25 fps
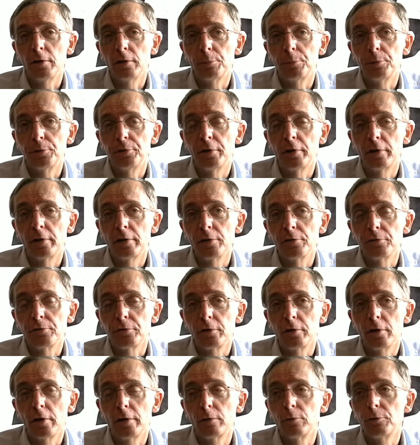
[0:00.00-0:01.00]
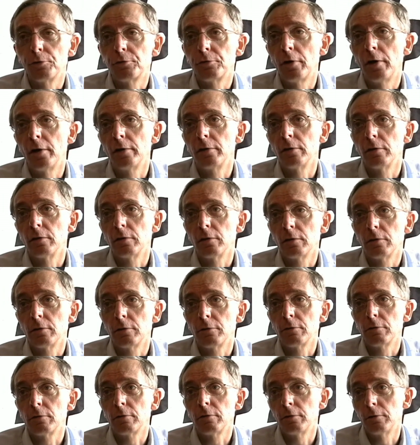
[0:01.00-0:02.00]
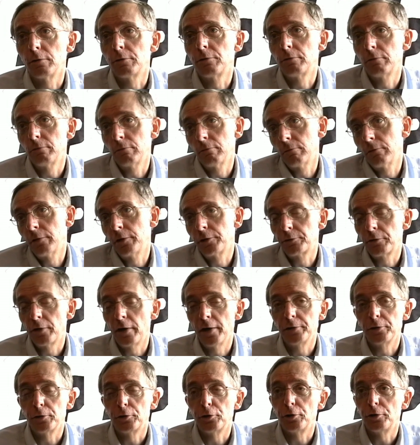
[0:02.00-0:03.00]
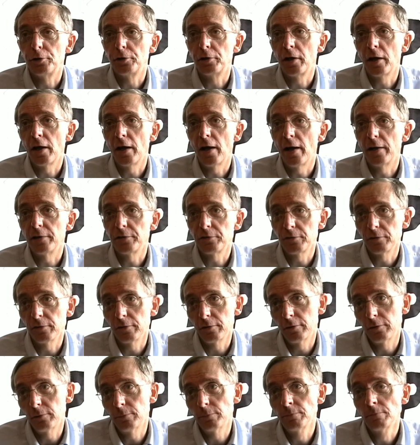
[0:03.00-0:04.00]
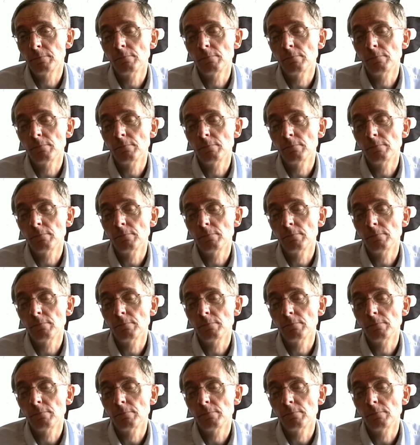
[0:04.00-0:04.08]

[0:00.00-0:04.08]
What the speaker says: Libertarians together was trying to, like trying to herd cats, you know.